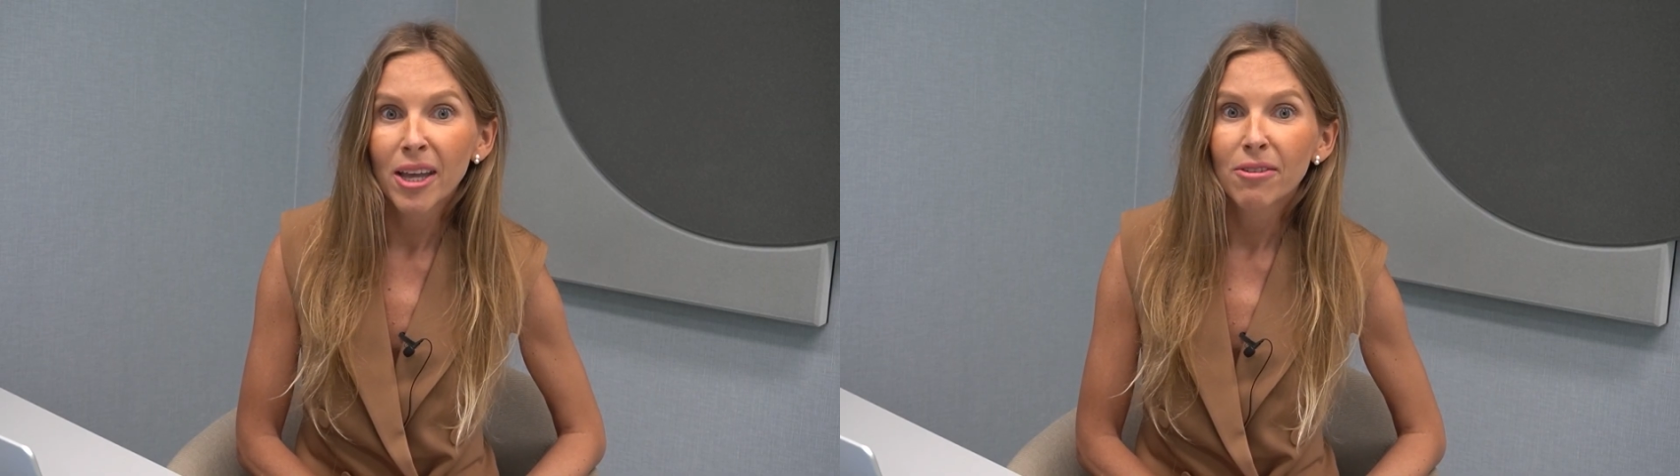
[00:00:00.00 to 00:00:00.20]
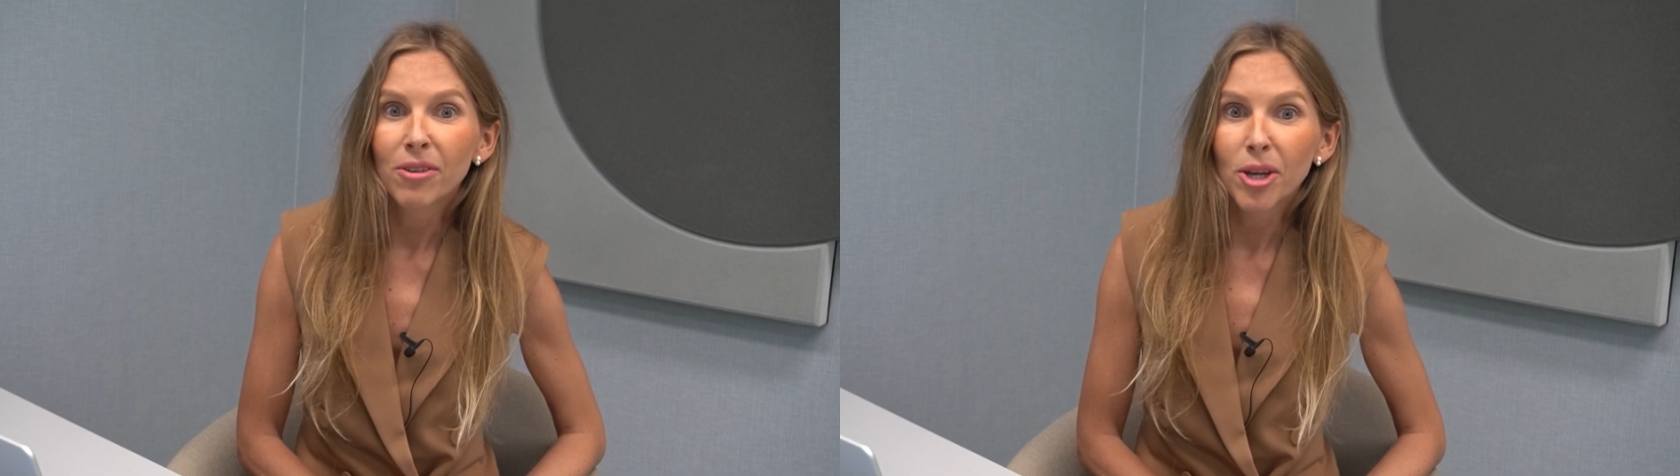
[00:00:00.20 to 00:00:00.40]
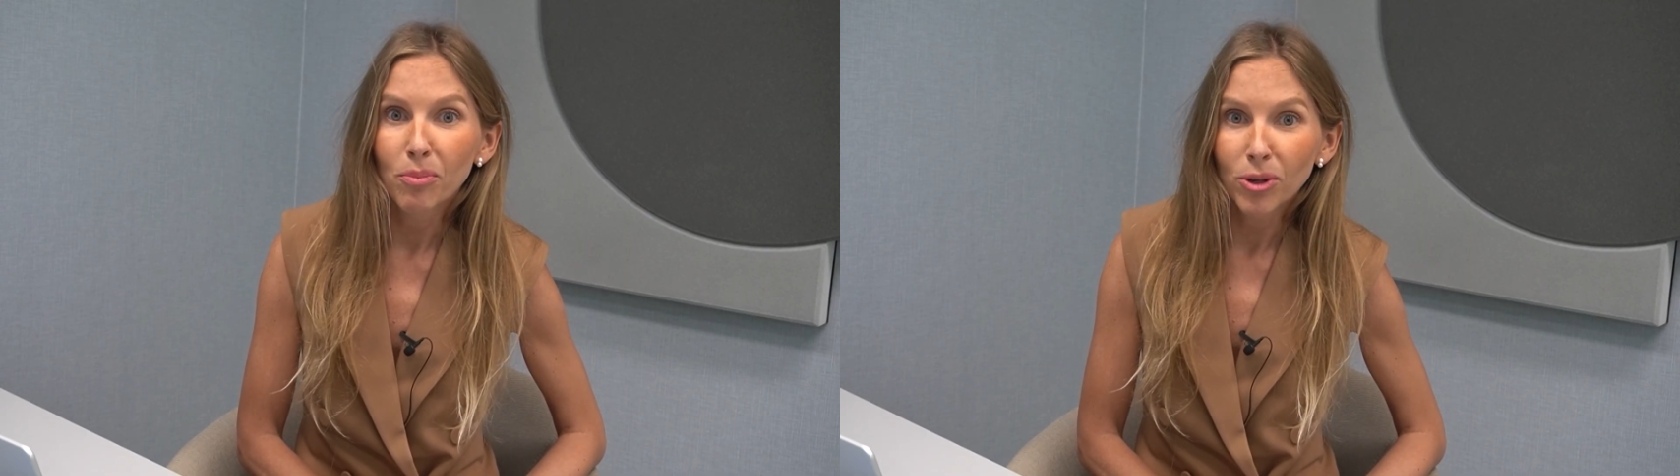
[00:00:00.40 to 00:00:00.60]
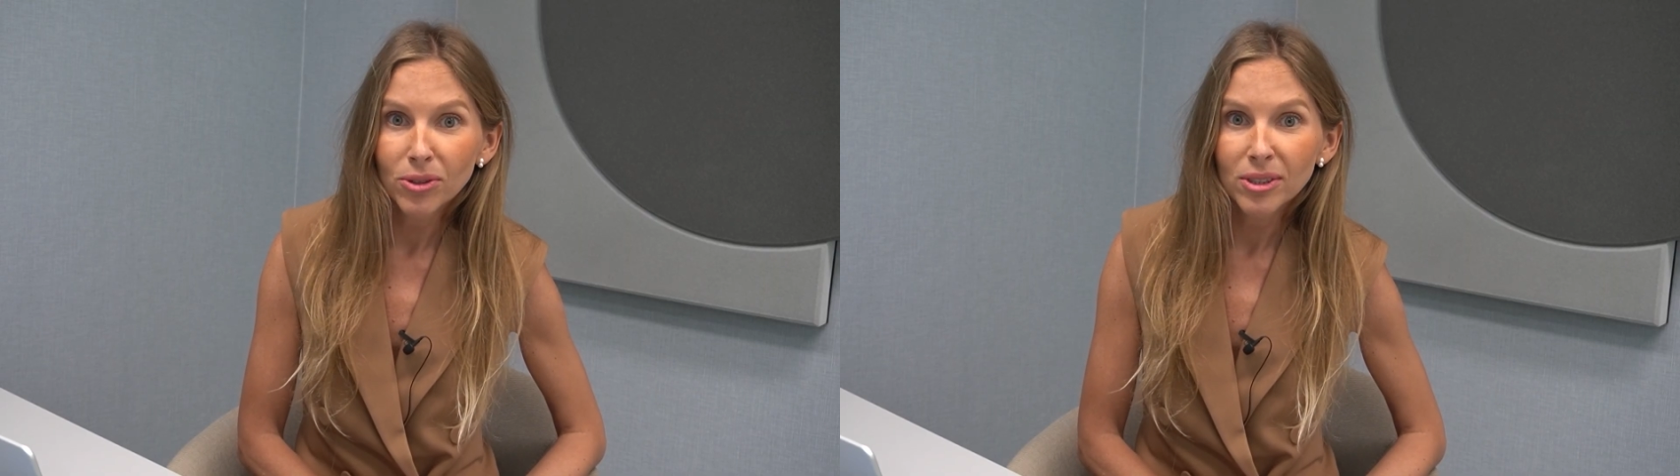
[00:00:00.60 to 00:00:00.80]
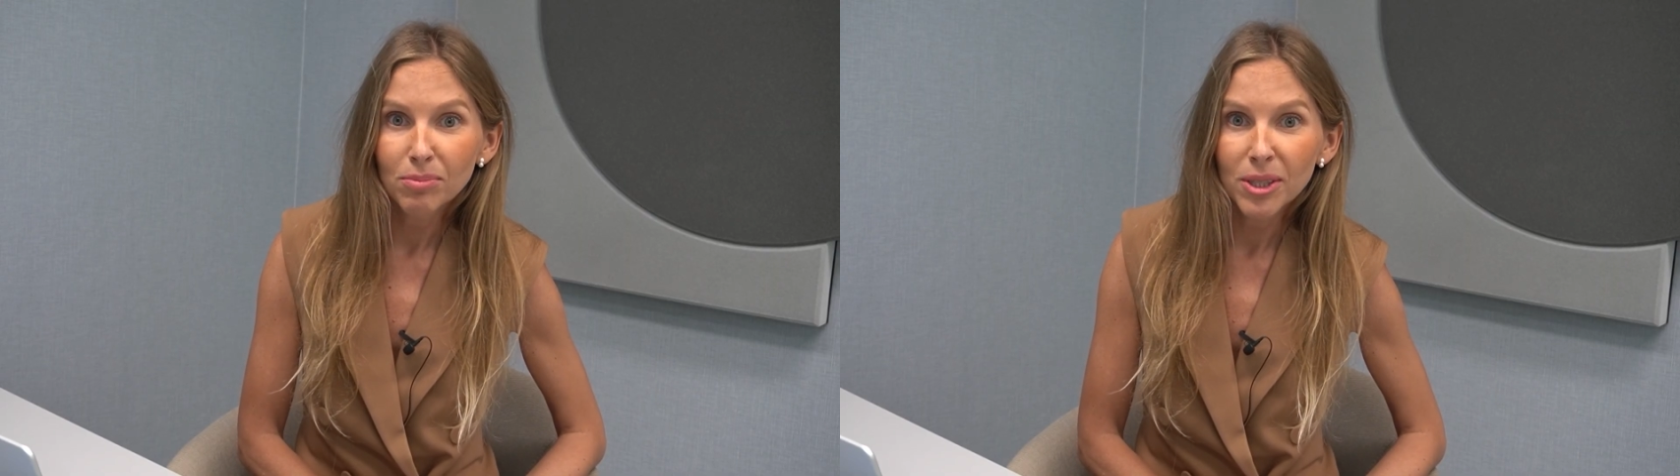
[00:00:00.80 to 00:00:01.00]
via
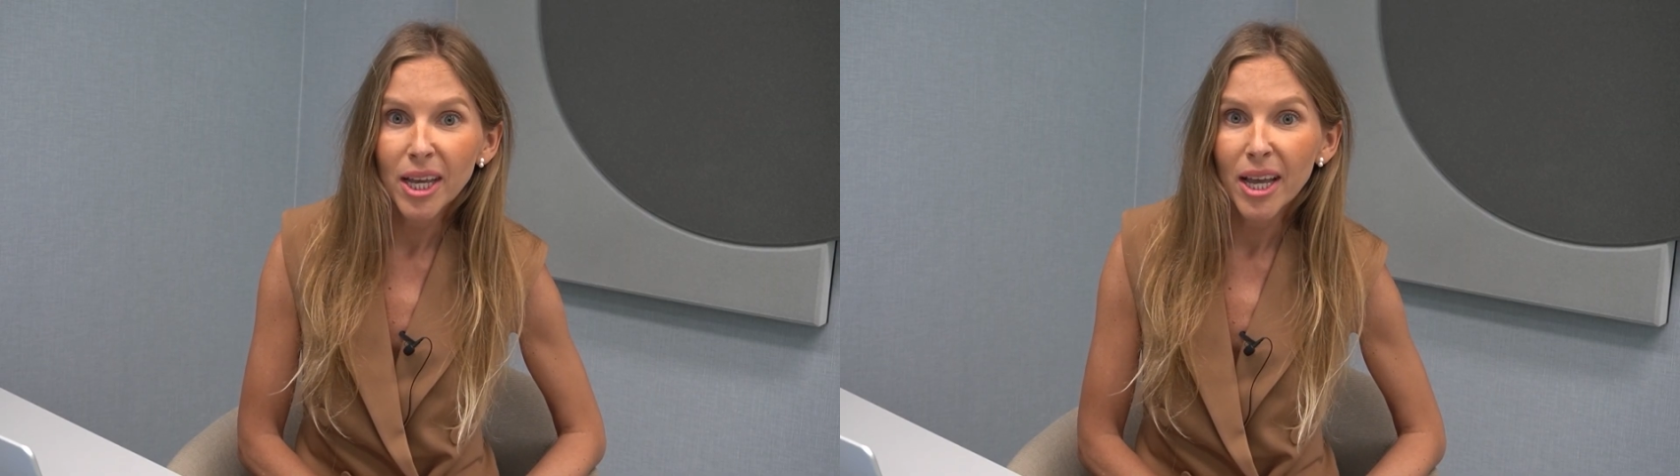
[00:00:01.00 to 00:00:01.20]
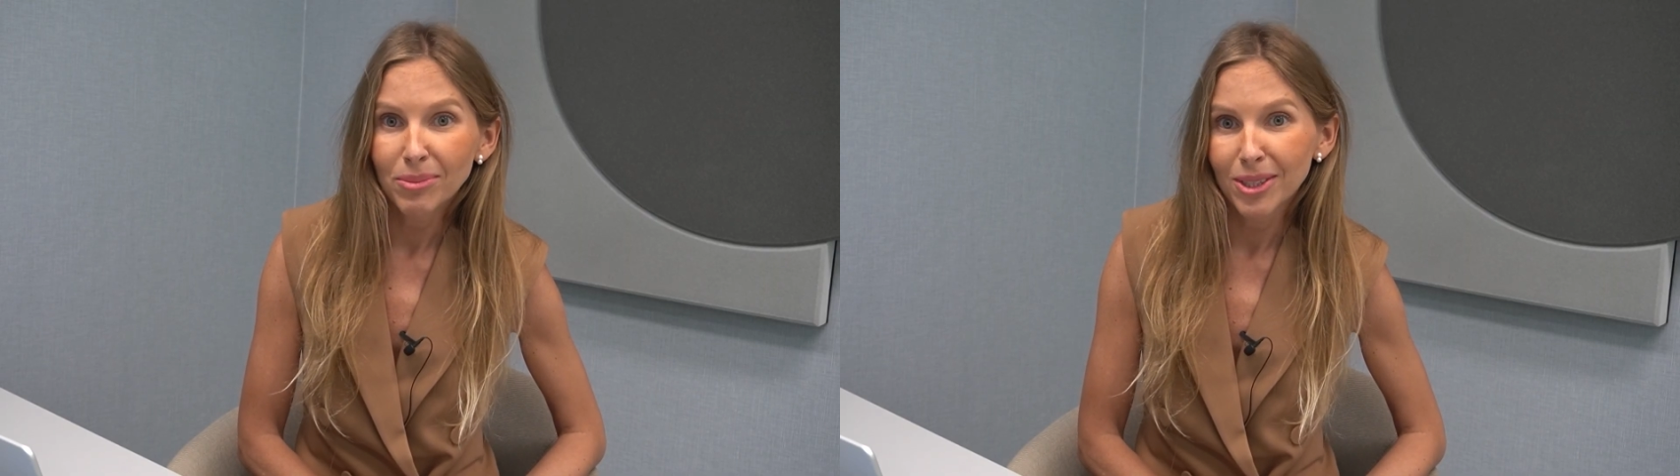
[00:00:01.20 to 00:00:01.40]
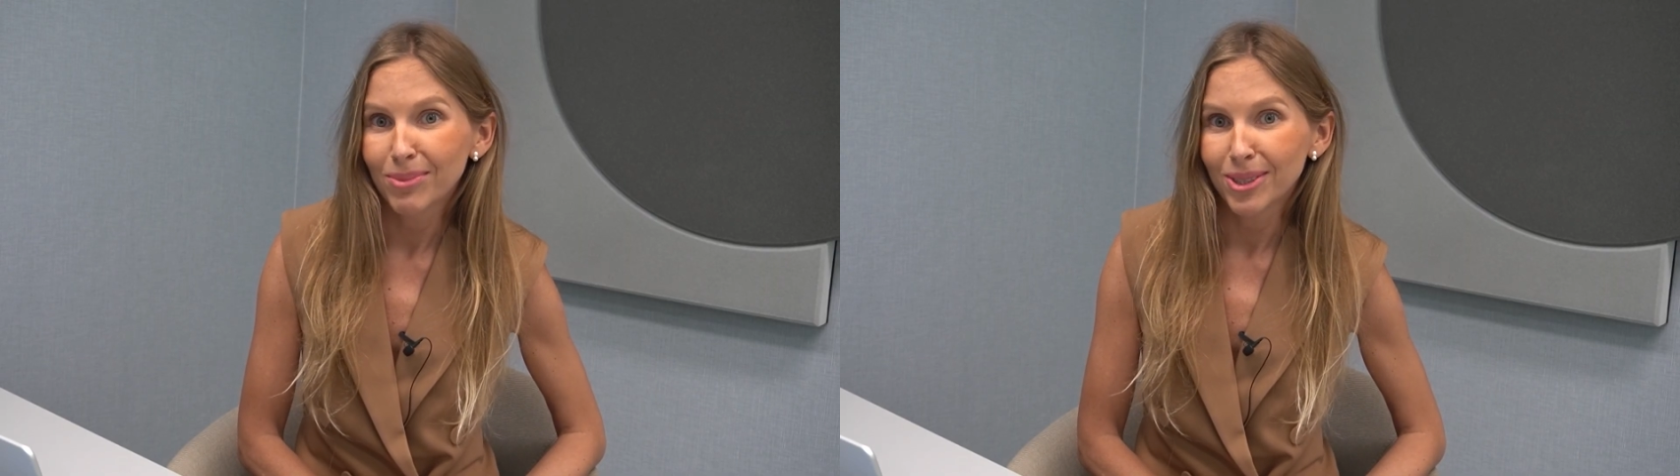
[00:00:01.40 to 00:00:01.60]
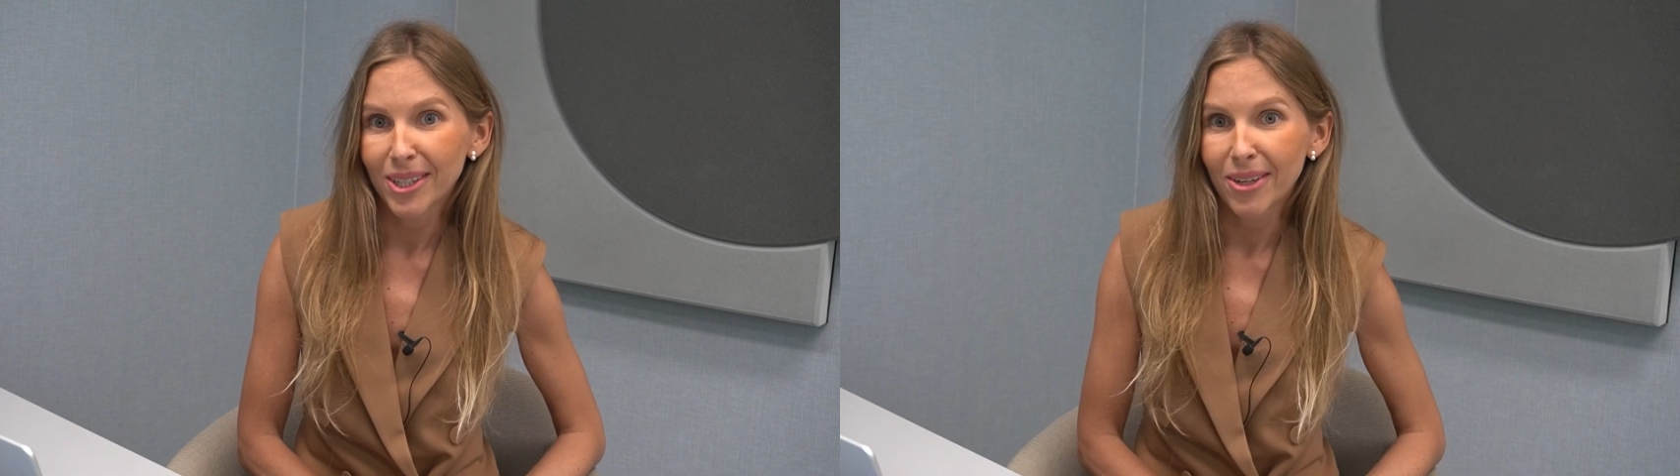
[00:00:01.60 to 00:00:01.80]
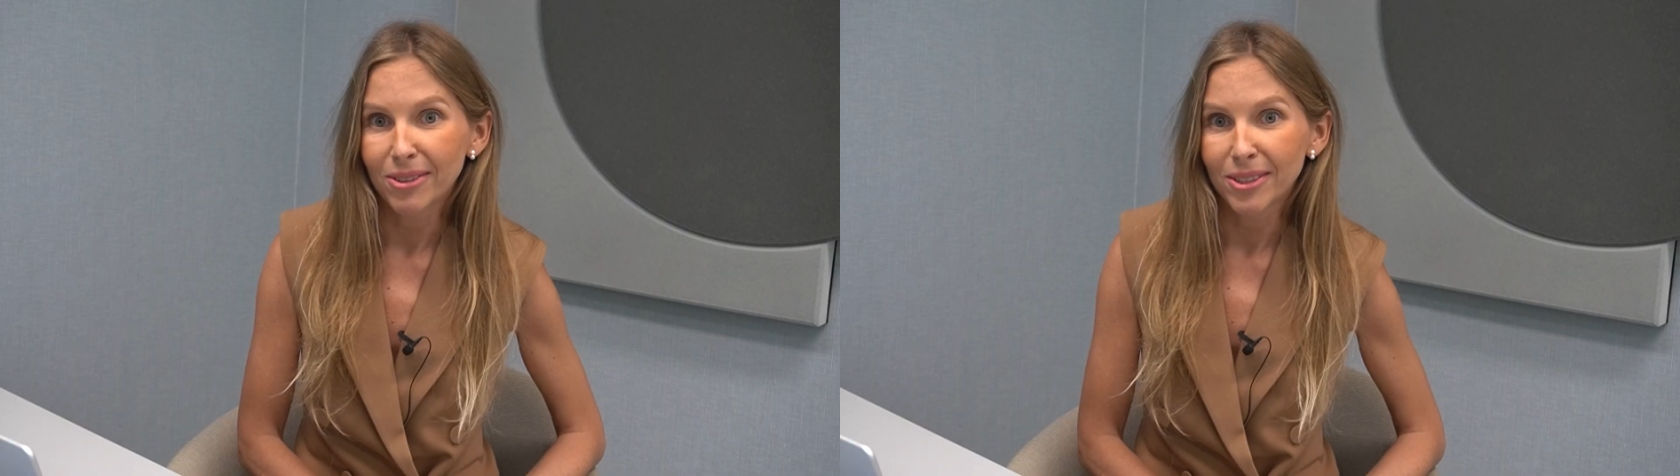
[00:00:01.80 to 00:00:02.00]
MongoDB MCP
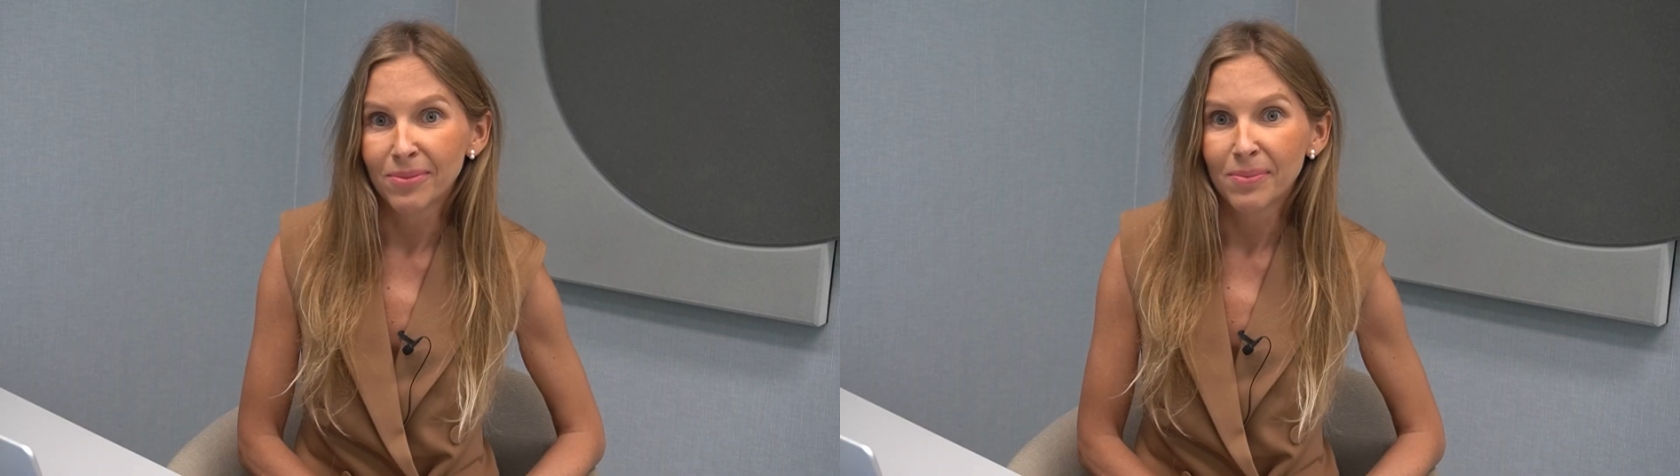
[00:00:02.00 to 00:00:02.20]
server.